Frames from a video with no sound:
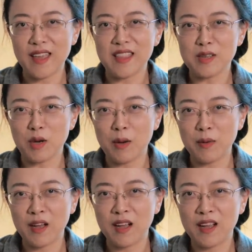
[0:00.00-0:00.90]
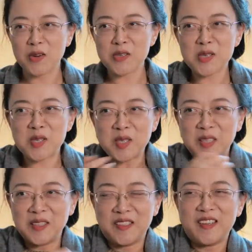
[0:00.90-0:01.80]
in the drama. Her just
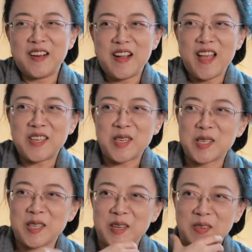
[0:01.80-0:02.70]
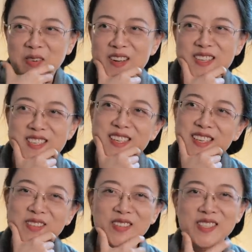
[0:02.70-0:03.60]
sitting there and just like watching
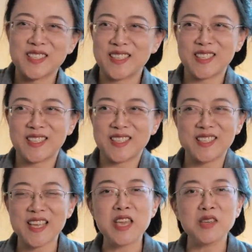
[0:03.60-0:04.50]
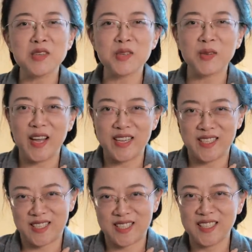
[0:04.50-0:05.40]
it was this
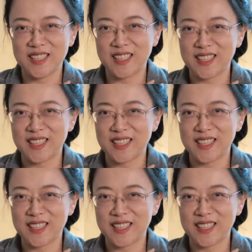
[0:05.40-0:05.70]
interest.